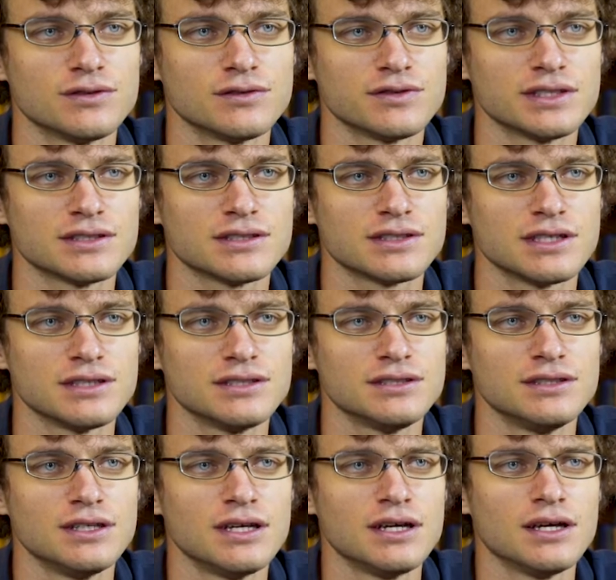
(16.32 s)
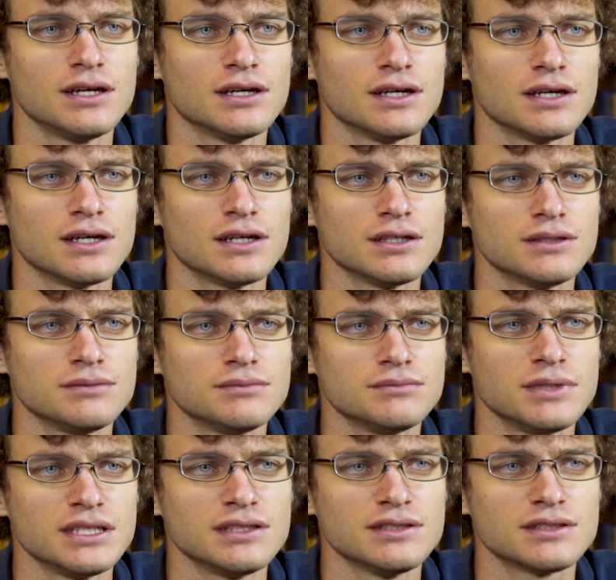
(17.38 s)
for Advanced Study. I
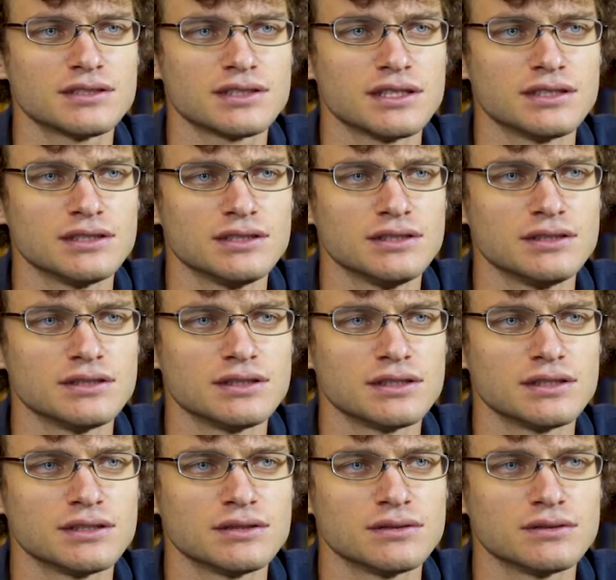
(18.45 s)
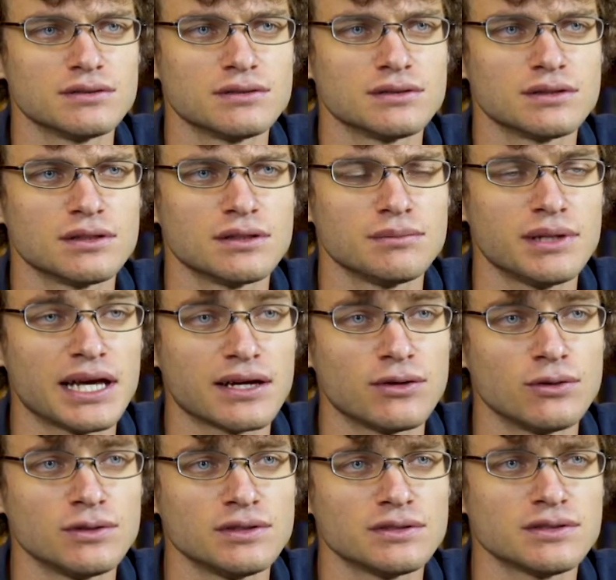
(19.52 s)
mainly study uh, uh, black
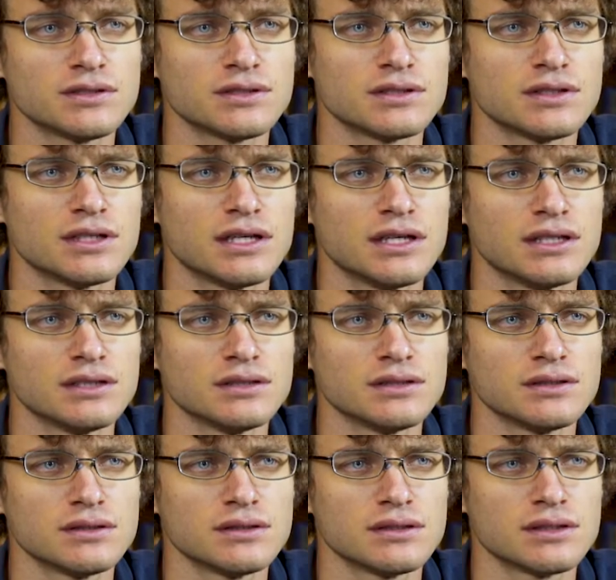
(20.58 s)
holes and